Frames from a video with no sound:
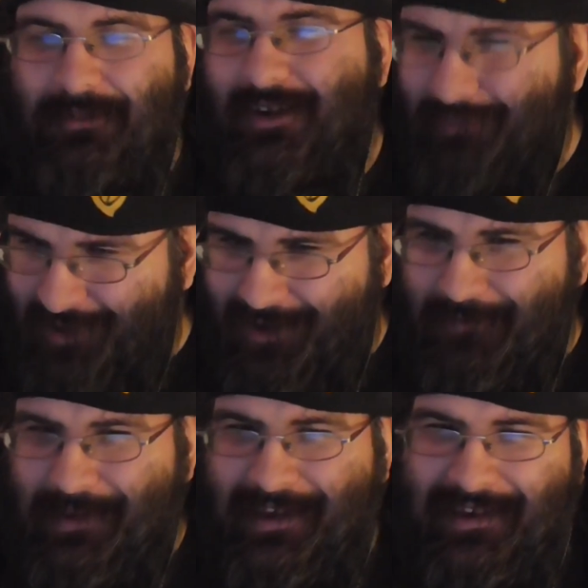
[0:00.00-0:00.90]
Probably going to
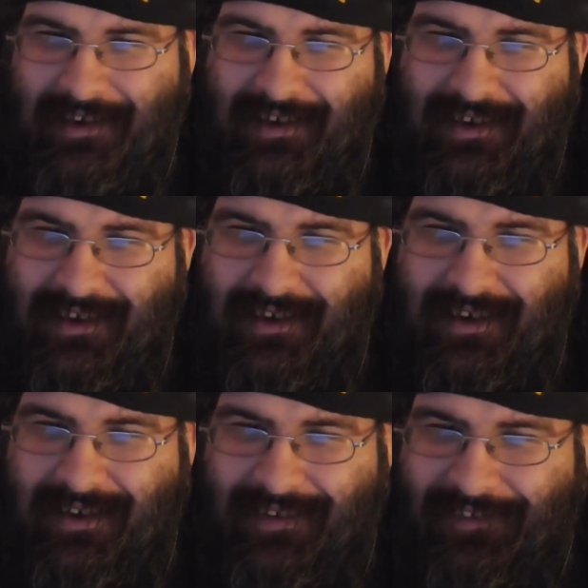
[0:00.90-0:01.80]
be
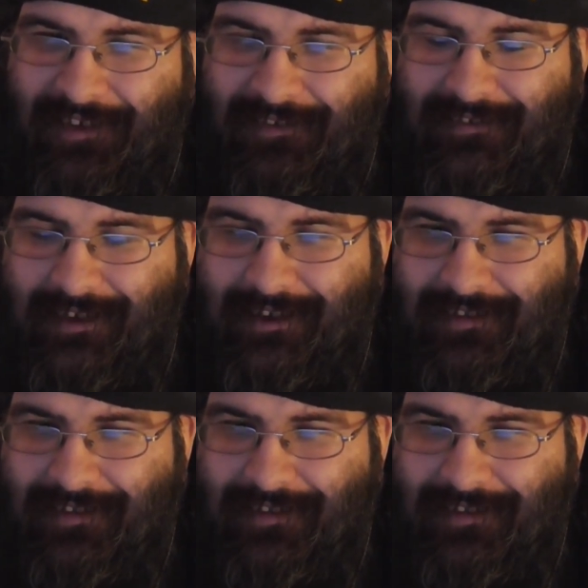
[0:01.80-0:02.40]
uh, Sunset.